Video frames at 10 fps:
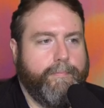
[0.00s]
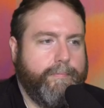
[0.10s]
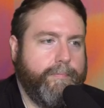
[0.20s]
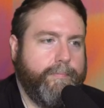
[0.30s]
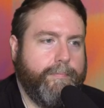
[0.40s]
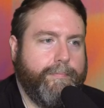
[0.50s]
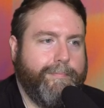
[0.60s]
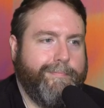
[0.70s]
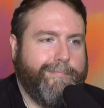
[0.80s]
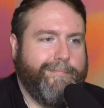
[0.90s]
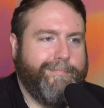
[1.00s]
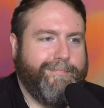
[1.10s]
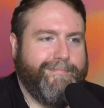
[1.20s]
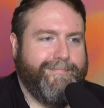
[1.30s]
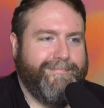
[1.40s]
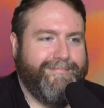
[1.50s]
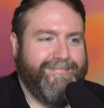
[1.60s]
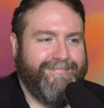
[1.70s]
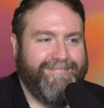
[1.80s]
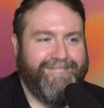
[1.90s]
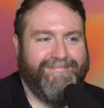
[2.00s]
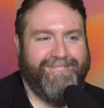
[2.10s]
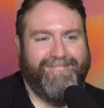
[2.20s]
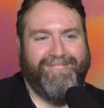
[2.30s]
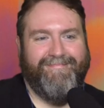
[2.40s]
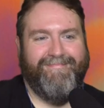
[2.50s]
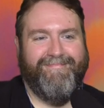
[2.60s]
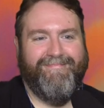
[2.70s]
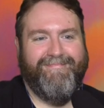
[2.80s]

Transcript: This person isn't speaking.